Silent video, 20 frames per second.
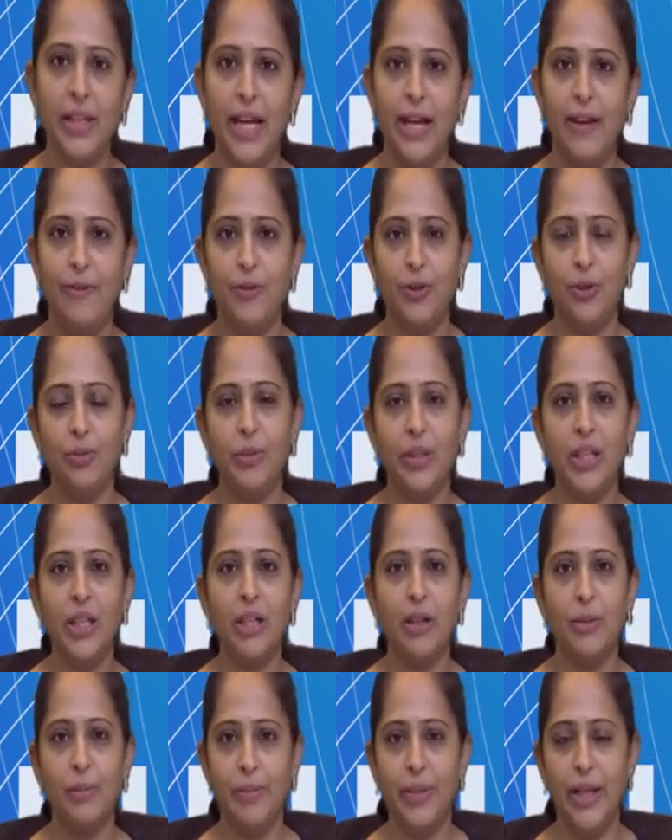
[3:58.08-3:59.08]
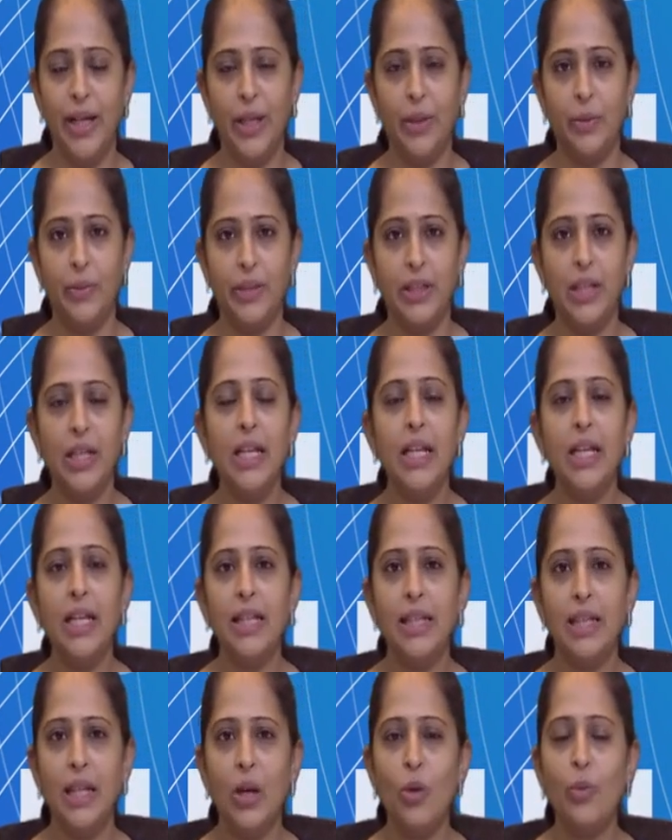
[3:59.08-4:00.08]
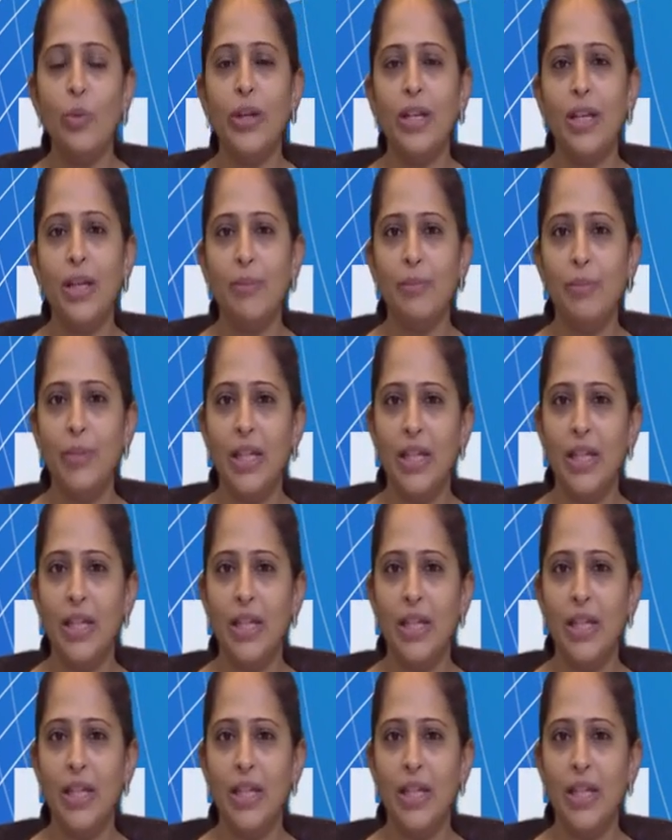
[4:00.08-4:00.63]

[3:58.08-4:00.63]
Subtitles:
have to be complied with. Now when I am